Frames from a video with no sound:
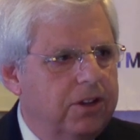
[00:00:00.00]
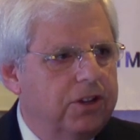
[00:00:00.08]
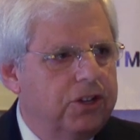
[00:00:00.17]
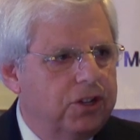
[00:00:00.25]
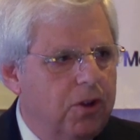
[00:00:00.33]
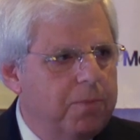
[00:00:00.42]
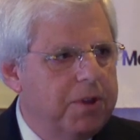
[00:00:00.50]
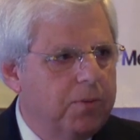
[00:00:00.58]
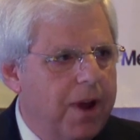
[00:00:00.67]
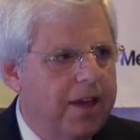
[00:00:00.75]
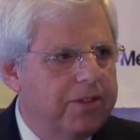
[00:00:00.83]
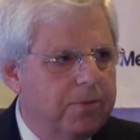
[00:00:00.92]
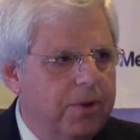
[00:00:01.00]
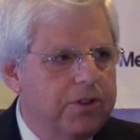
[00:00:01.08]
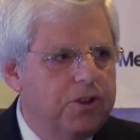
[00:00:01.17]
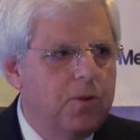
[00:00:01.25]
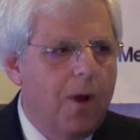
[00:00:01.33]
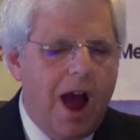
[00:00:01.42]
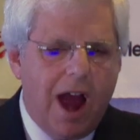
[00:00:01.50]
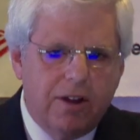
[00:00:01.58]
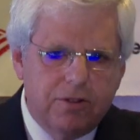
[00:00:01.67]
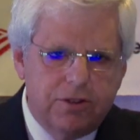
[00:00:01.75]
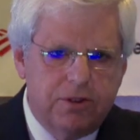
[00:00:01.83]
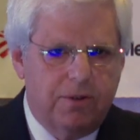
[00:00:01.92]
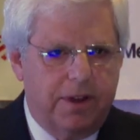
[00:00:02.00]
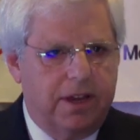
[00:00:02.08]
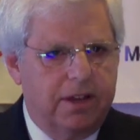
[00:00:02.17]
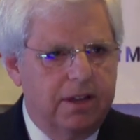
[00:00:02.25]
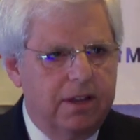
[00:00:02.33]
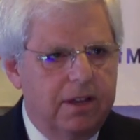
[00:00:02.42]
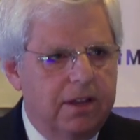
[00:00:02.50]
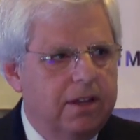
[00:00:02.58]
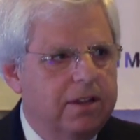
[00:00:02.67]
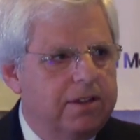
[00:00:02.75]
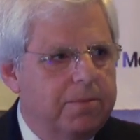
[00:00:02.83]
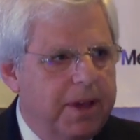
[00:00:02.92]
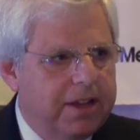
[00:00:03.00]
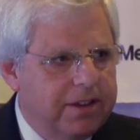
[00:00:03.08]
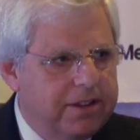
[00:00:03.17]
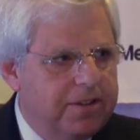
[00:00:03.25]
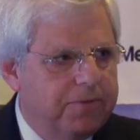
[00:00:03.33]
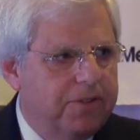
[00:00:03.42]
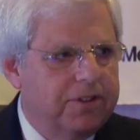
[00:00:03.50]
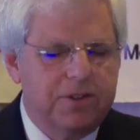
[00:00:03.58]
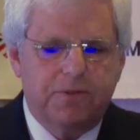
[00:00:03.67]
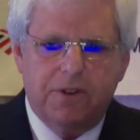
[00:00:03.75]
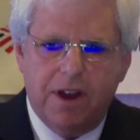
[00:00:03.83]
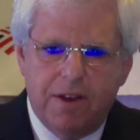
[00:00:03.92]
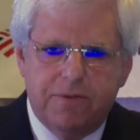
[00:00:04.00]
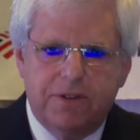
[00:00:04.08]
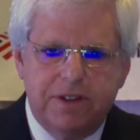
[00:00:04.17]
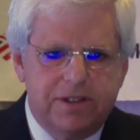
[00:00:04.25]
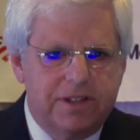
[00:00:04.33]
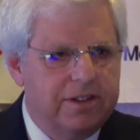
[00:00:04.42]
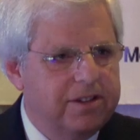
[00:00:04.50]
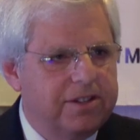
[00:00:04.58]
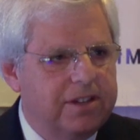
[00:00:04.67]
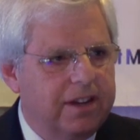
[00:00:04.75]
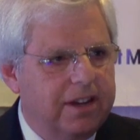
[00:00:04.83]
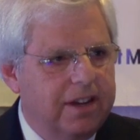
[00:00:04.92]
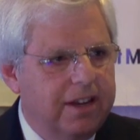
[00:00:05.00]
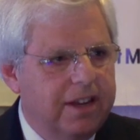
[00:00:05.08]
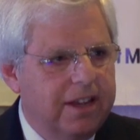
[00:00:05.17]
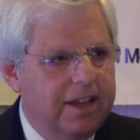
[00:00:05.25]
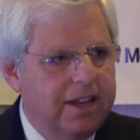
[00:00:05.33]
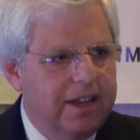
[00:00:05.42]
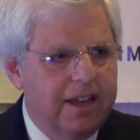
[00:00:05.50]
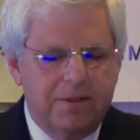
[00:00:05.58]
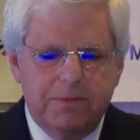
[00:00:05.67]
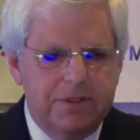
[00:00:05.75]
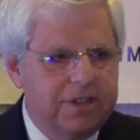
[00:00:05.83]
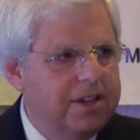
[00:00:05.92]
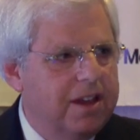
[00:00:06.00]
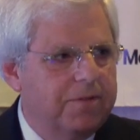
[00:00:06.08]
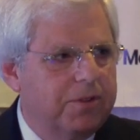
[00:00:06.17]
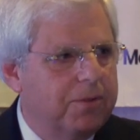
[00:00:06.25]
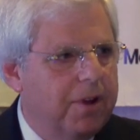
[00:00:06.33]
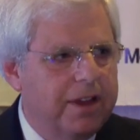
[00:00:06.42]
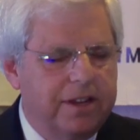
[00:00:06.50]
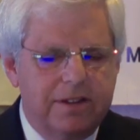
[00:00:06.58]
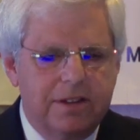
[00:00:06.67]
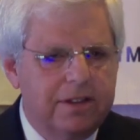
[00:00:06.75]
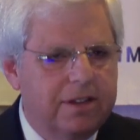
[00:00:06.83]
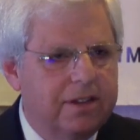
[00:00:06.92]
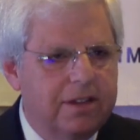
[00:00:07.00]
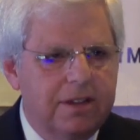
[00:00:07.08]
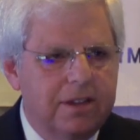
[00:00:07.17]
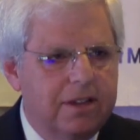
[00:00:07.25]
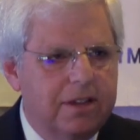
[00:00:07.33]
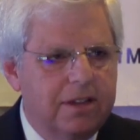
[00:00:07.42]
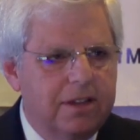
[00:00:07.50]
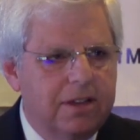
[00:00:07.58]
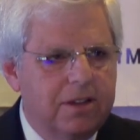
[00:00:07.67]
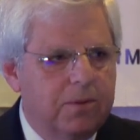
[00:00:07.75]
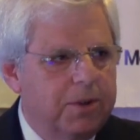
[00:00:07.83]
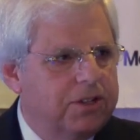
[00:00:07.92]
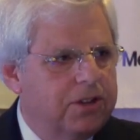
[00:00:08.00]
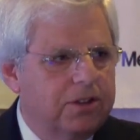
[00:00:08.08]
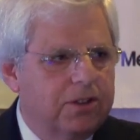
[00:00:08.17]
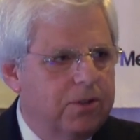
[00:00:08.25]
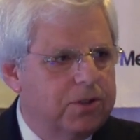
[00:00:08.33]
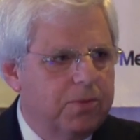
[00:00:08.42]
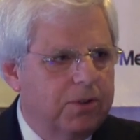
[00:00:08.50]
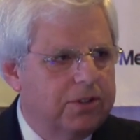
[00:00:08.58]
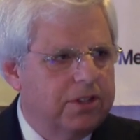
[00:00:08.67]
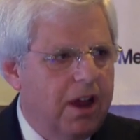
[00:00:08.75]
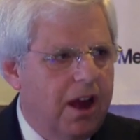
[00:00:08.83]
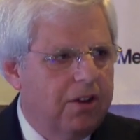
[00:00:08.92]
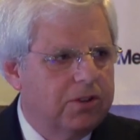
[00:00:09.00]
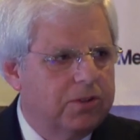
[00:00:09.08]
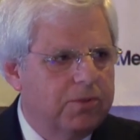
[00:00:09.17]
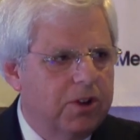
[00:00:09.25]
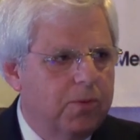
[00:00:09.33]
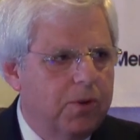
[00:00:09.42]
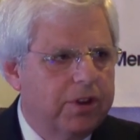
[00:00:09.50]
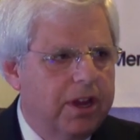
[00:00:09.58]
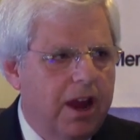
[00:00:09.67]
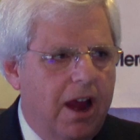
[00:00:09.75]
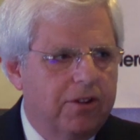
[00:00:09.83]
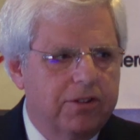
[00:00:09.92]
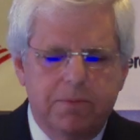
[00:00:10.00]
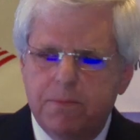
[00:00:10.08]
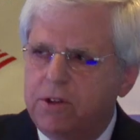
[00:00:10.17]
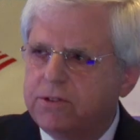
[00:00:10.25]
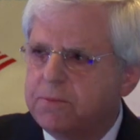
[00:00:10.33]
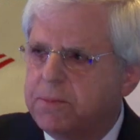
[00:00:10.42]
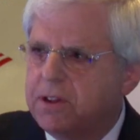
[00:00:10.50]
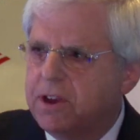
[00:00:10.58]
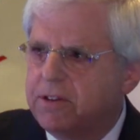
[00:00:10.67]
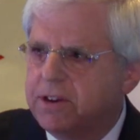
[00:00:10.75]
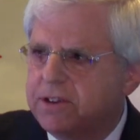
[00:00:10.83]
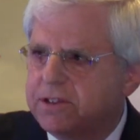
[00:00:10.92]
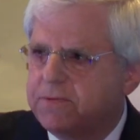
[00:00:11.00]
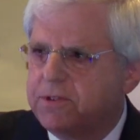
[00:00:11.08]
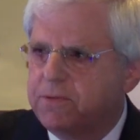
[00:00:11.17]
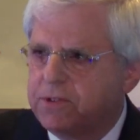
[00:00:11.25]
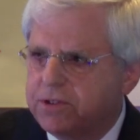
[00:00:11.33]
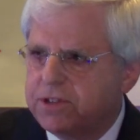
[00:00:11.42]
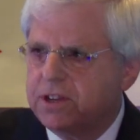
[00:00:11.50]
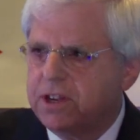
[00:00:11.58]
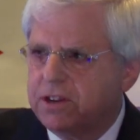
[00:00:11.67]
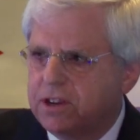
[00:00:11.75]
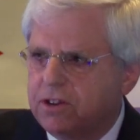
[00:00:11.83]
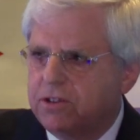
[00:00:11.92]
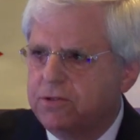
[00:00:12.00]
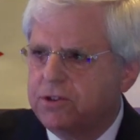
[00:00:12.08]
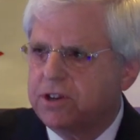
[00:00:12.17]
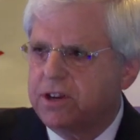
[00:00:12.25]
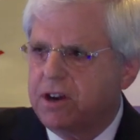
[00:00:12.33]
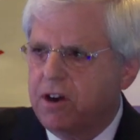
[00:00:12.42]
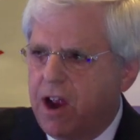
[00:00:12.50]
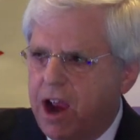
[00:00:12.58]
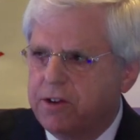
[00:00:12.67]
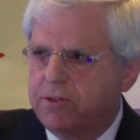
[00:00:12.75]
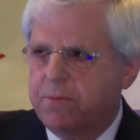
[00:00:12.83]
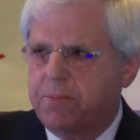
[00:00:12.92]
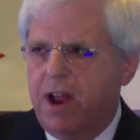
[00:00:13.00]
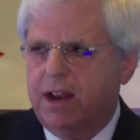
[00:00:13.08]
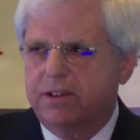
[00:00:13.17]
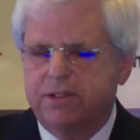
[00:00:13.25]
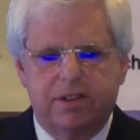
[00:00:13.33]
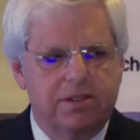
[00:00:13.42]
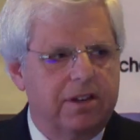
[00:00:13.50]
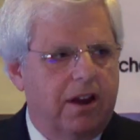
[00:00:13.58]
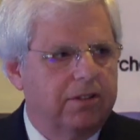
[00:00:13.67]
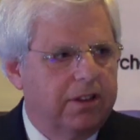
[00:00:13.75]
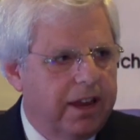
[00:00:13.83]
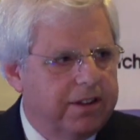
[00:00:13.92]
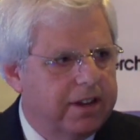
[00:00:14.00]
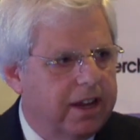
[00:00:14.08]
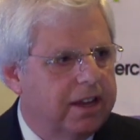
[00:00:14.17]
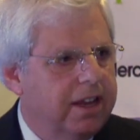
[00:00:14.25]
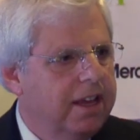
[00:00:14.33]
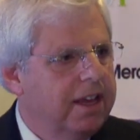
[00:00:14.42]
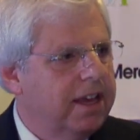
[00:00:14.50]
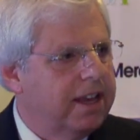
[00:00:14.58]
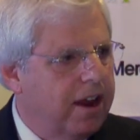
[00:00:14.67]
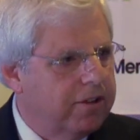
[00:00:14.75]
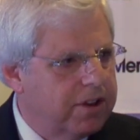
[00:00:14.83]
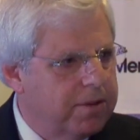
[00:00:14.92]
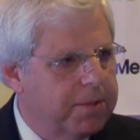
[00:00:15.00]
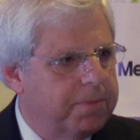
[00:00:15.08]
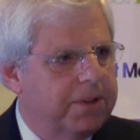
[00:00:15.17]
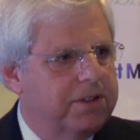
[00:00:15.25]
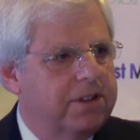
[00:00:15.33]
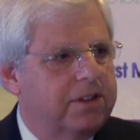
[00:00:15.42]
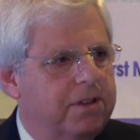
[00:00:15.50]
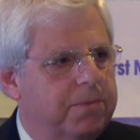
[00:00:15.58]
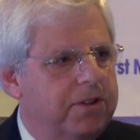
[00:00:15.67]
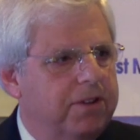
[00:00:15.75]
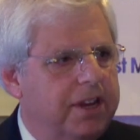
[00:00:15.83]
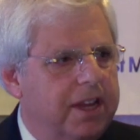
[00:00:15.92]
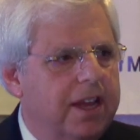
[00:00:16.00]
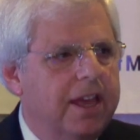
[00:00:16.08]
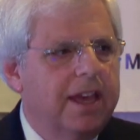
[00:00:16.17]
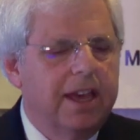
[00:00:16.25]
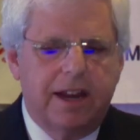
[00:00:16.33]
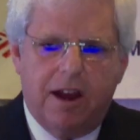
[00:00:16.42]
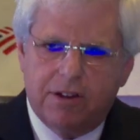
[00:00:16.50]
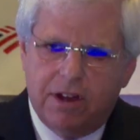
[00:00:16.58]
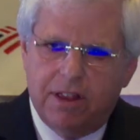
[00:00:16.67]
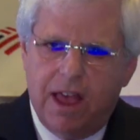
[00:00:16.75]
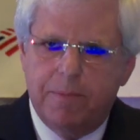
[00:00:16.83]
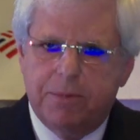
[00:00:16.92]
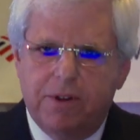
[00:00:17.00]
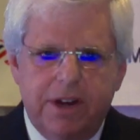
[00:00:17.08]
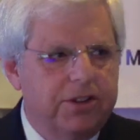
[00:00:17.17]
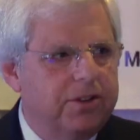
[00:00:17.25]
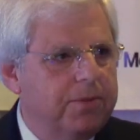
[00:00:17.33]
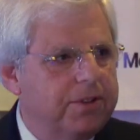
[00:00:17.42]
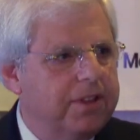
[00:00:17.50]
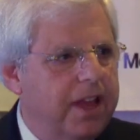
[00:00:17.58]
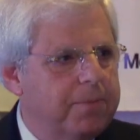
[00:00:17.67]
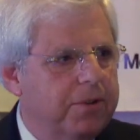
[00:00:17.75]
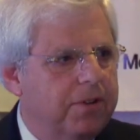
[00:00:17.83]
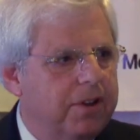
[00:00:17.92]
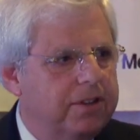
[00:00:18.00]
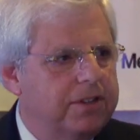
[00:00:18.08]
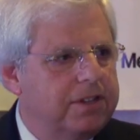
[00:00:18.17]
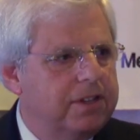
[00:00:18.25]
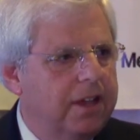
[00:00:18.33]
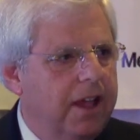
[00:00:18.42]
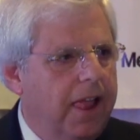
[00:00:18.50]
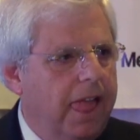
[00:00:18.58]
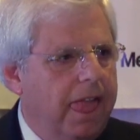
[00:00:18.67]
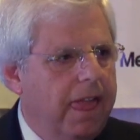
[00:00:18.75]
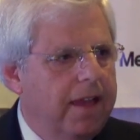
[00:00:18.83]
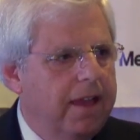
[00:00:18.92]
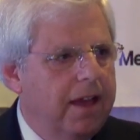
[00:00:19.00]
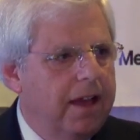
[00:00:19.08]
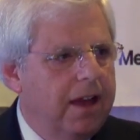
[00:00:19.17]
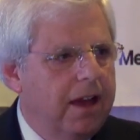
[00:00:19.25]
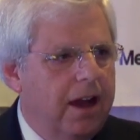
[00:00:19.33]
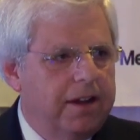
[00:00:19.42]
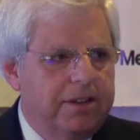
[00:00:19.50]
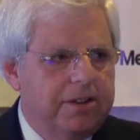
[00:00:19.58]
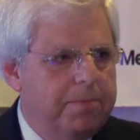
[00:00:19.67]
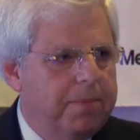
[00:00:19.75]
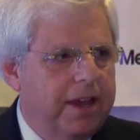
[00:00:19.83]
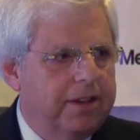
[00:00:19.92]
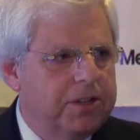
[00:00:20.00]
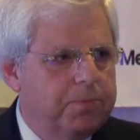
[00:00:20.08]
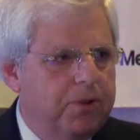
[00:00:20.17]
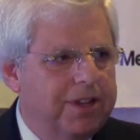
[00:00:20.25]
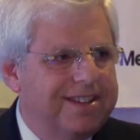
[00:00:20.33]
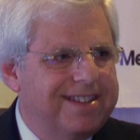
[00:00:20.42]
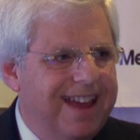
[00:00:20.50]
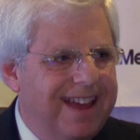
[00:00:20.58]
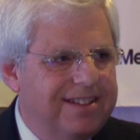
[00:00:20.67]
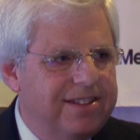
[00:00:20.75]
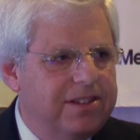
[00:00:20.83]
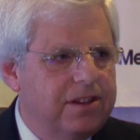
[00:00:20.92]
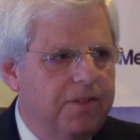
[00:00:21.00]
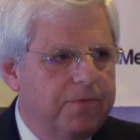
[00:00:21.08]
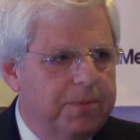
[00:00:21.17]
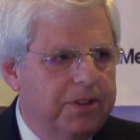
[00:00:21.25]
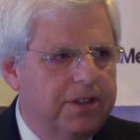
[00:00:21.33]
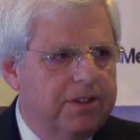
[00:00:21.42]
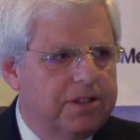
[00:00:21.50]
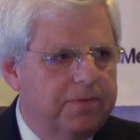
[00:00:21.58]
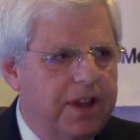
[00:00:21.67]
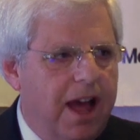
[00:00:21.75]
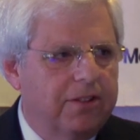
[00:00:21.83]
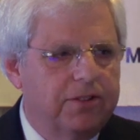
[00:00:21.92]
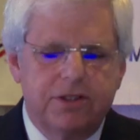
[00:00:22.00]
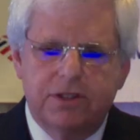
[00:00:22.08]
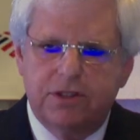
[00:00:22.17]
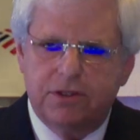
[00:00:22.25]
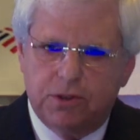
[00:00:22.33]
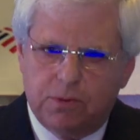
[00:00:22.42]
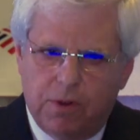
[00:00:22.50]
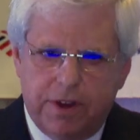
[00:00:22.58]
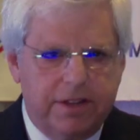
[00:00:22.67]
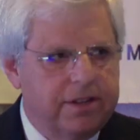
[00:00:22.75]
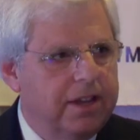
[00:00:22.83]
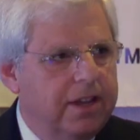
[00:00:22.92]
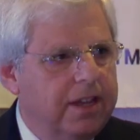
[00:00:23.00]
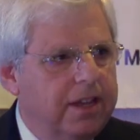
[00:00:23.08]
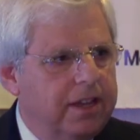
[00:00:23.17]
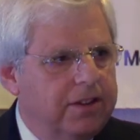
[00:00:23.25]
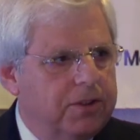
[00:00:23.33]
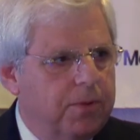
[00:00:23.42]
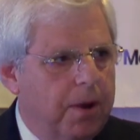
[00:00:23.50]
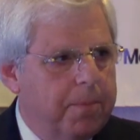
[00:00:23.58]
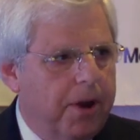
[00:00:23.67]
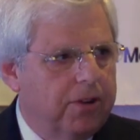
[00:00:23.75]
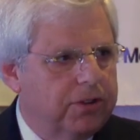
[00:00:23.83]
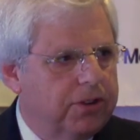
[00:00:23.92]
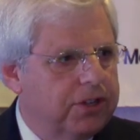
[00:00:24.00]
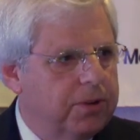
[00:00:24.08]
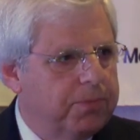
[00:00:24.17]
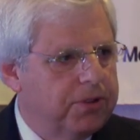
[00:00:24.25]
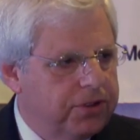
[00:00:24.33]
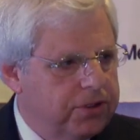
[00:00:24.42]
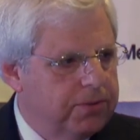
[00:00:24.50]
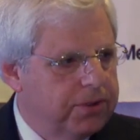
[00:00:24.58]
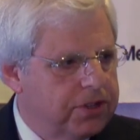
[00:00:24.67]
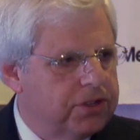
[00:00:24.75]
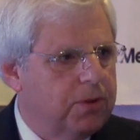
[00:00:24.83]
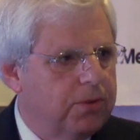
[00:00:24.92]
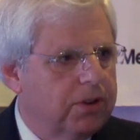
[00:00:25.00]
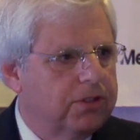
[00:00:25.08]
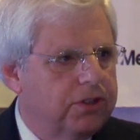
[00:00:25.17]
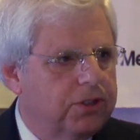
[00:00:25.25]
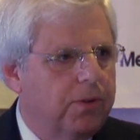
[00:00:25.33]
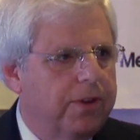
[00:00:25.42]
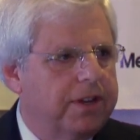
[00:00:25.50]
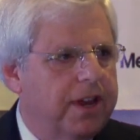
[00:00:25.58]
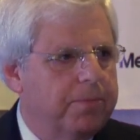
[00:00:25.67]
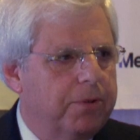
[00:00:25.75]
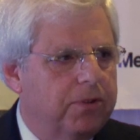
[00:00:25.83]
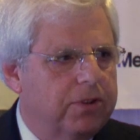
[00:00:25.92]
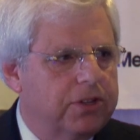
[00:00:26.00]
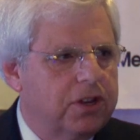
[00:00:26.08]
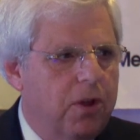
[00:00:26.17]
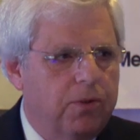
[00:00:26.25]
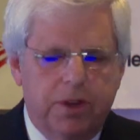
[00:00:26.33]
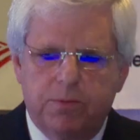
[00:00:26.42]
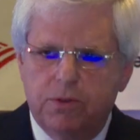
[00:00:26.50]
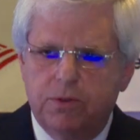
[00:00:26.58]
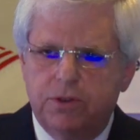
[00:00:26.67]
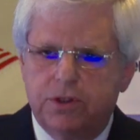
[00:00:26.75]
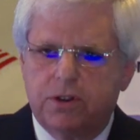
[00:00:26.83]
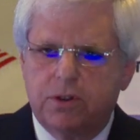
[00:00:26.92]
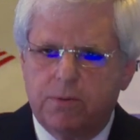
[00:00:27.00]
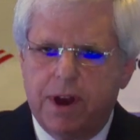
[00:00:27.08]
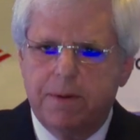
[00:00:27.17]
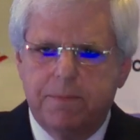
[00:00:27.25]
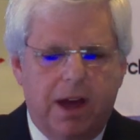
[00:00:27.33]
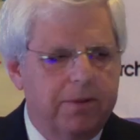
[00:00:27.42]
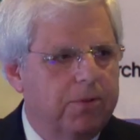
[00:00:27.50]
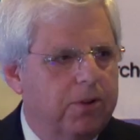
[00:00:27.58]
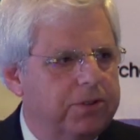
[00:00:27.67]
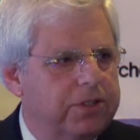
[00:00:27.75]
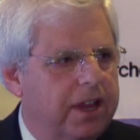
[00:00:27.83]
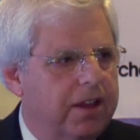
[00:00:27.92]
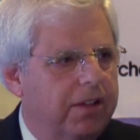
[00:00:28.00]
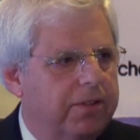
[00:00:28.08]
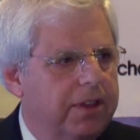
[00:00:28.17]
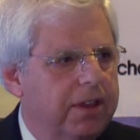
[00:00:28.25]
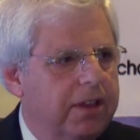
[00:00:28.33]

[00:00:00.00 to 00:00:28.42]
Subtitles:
Show me rather what you are doing to make a difference for every citizen." And was he ever right? We took those words to heart. We were working hard in multiple areas of diversity and inclusion in our hiring practices, in our lending, in our commitment to community, in our collaboration with neighborhoods. Huntington Bank is putting tens of millions of dollars in Detroit into our partnership with two historic Detroit neighborhoods, Cody Rouge and Grandmont Rosedale.